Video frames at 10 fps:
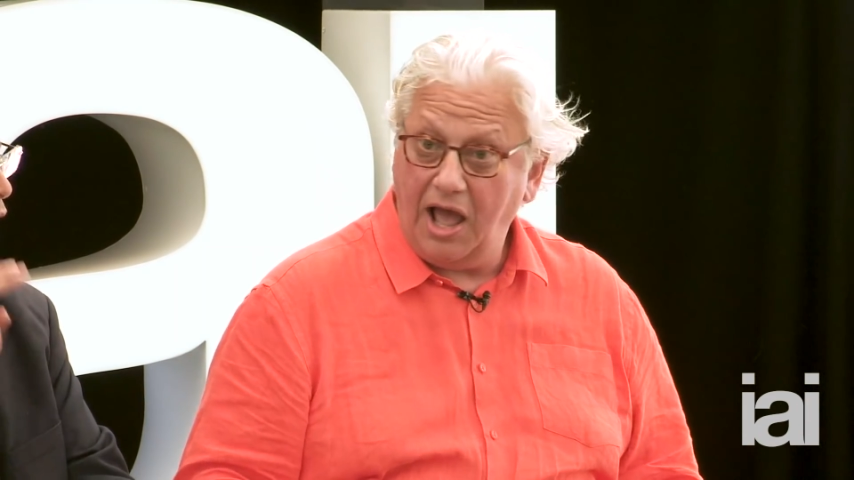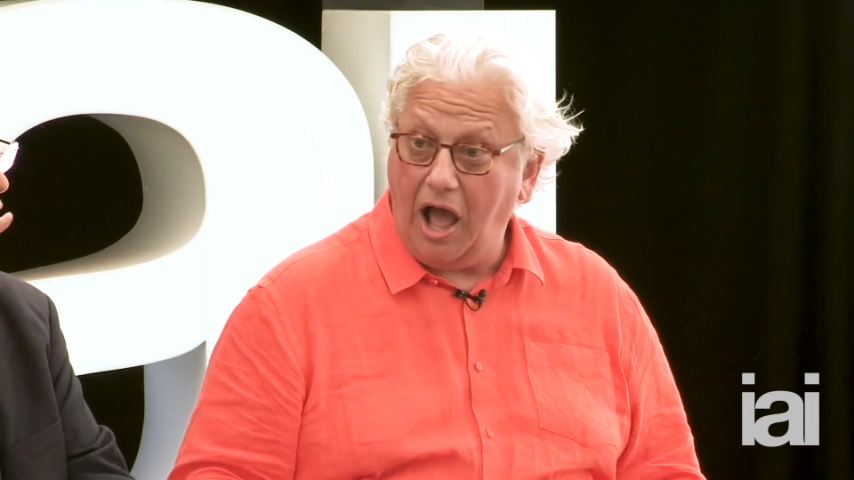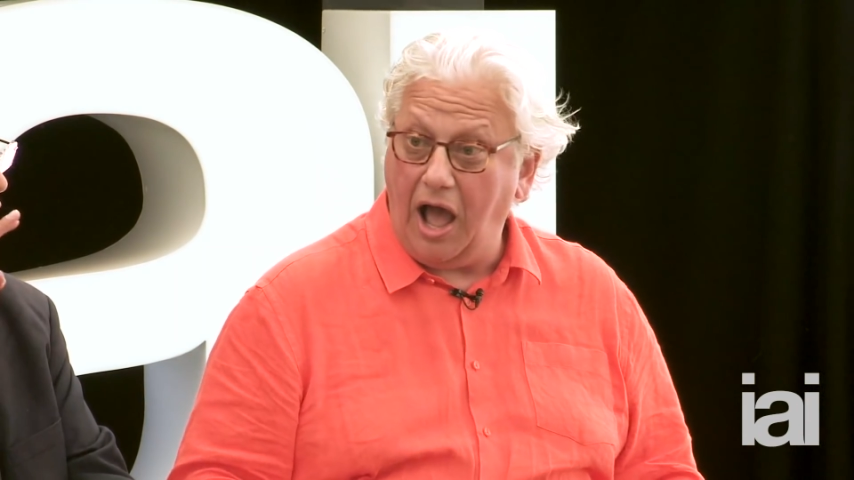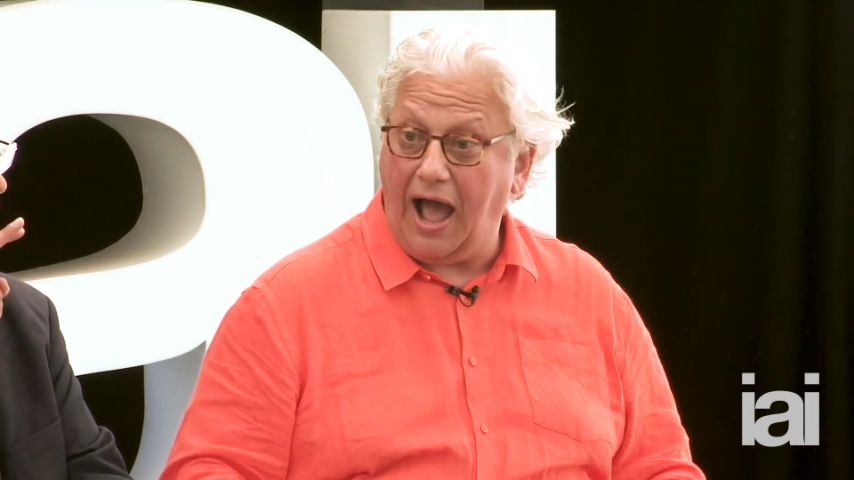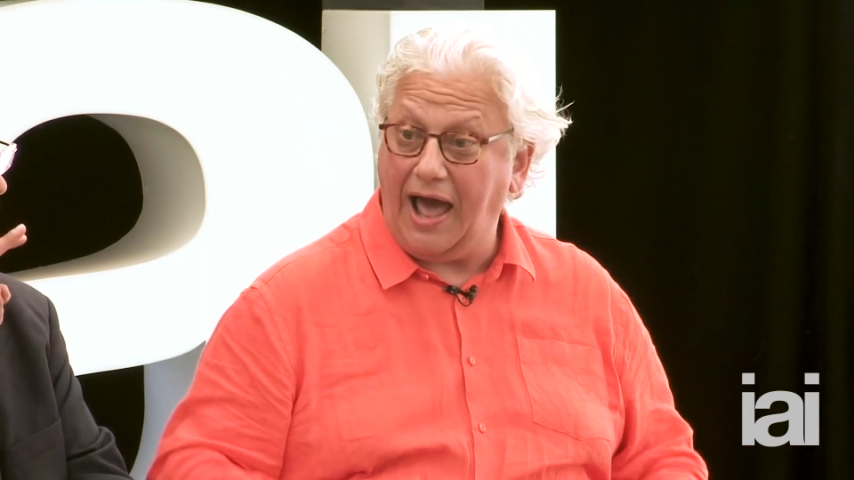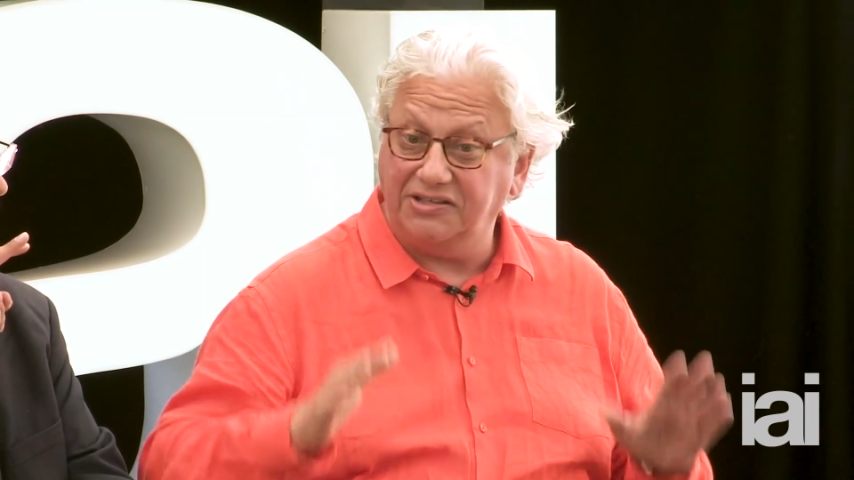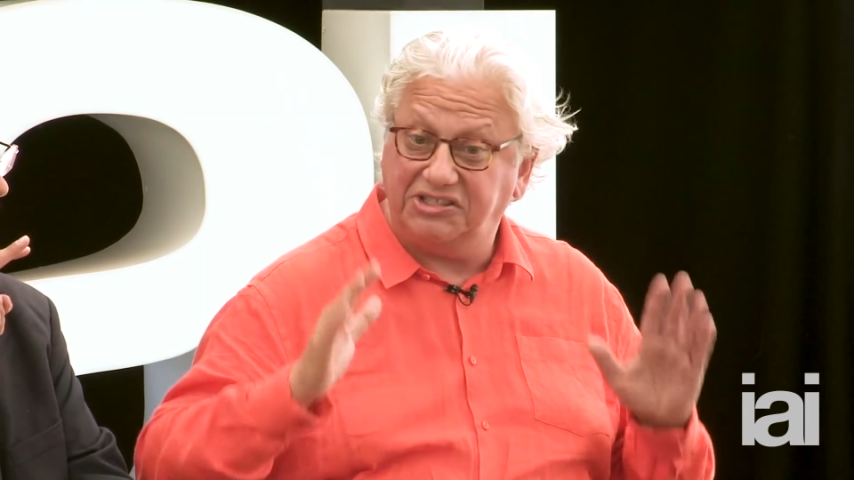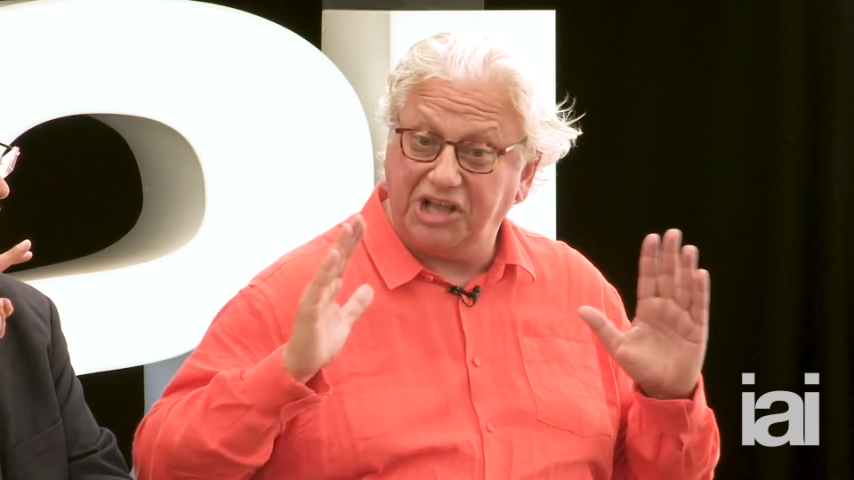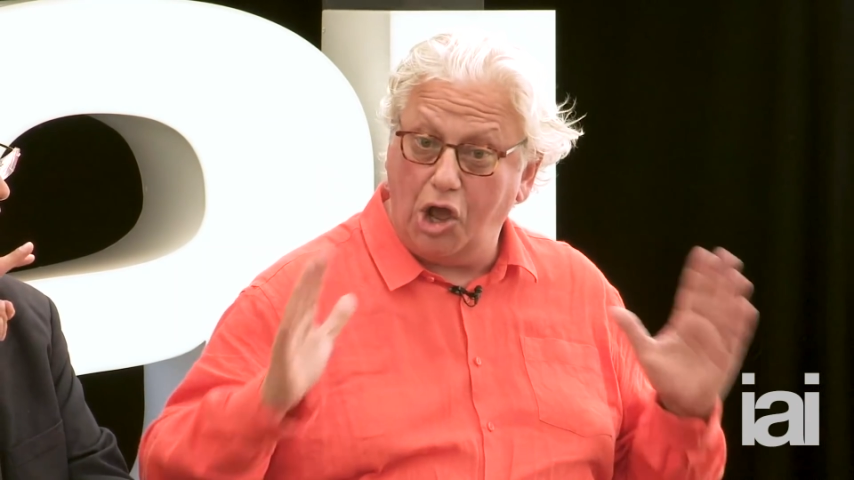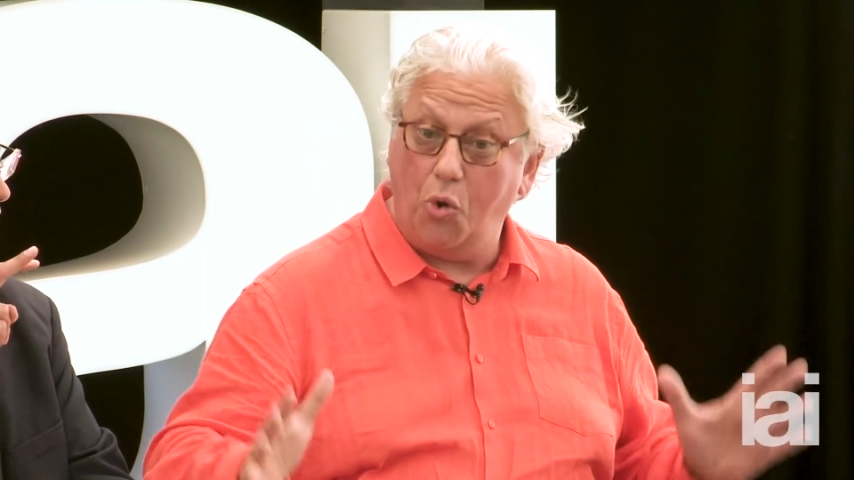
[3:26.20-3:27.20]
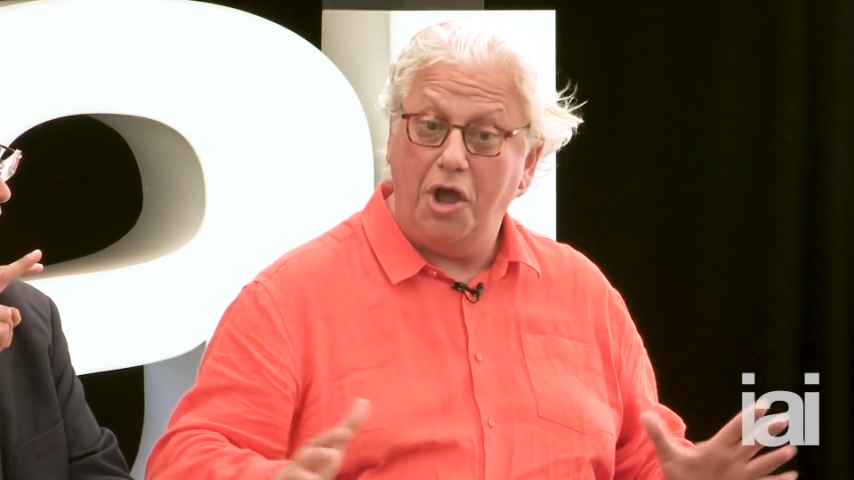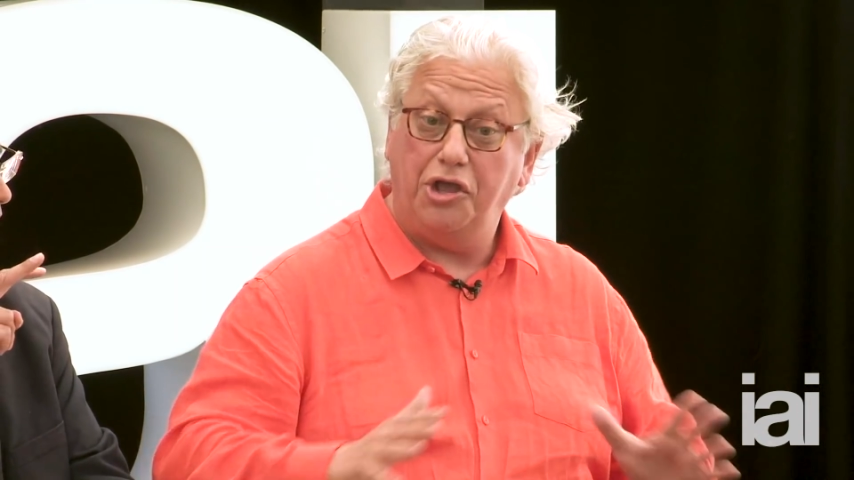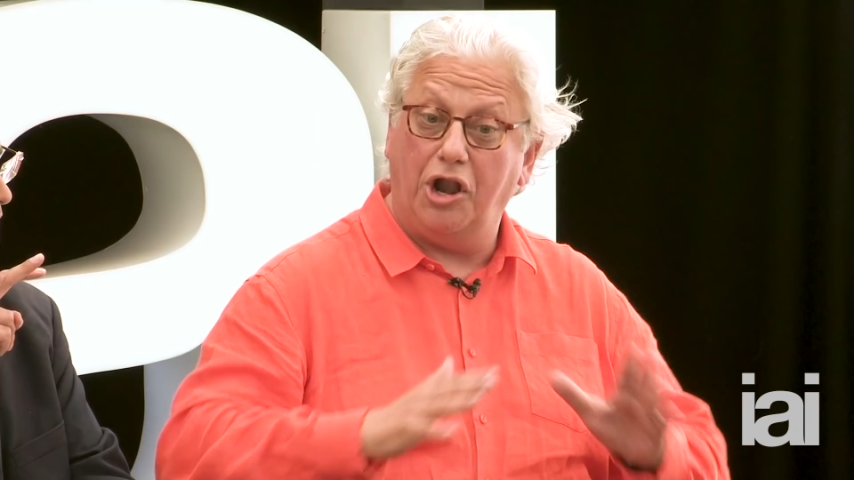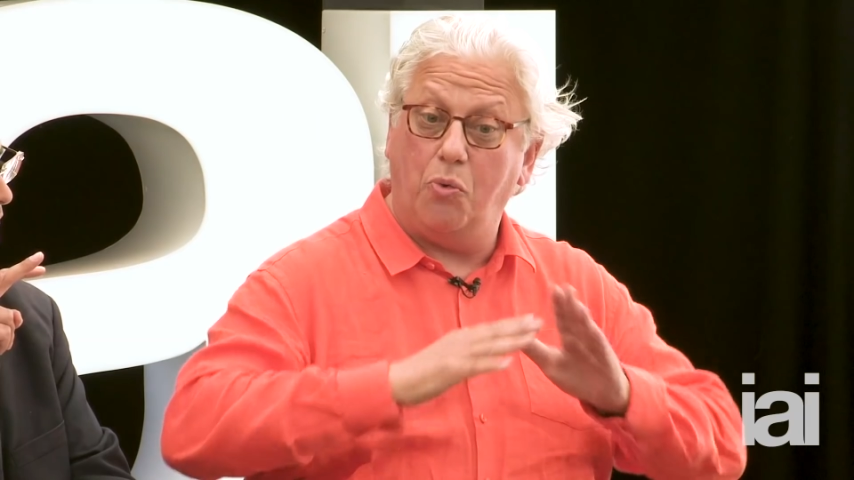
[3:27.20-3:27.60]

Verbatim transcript: And so, you know,